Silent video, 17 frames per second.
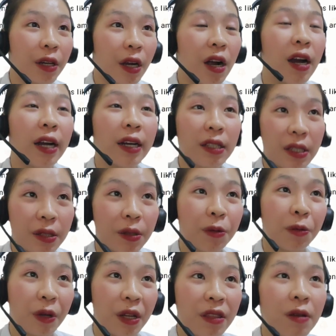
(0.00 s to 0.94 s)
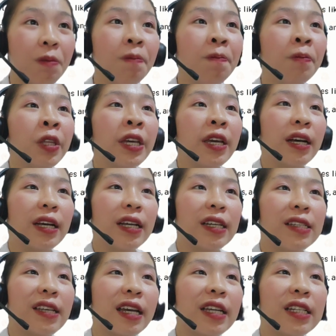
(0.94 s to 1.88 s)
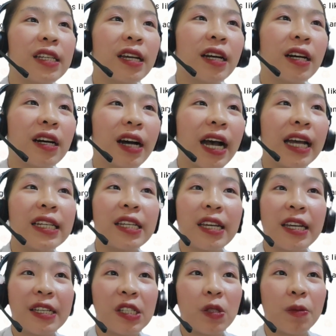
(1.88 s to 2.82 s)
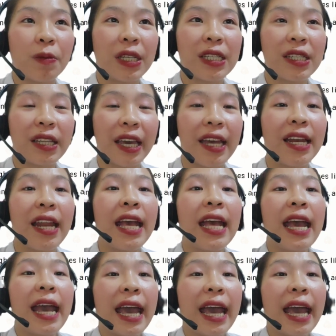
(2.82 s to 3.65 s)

heart rhythm as antihistamines can